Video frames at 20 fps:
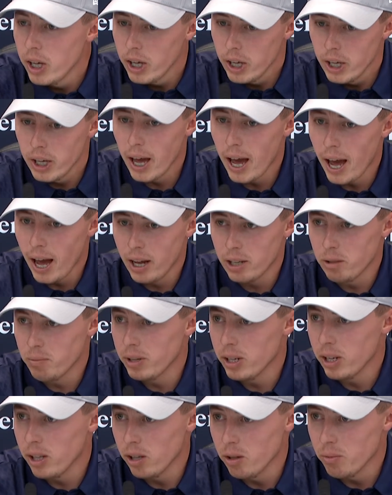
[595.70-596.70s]
Yeah, it has
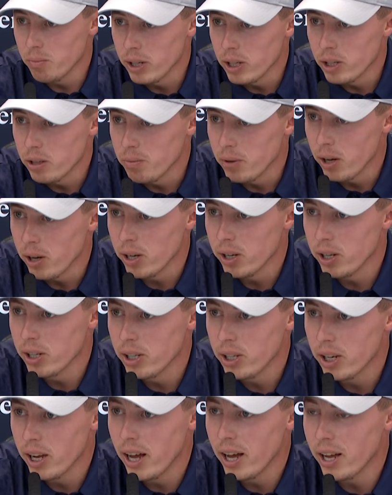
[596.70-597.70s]
been a little bit, to be
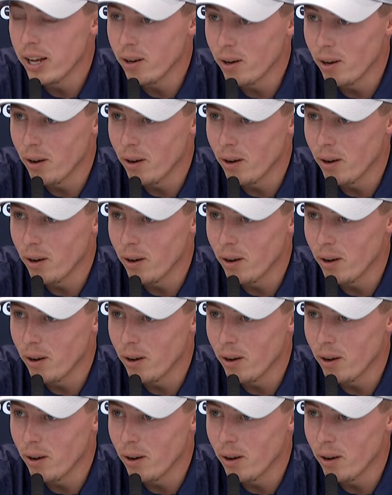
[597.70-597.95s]
honest. Yeah, I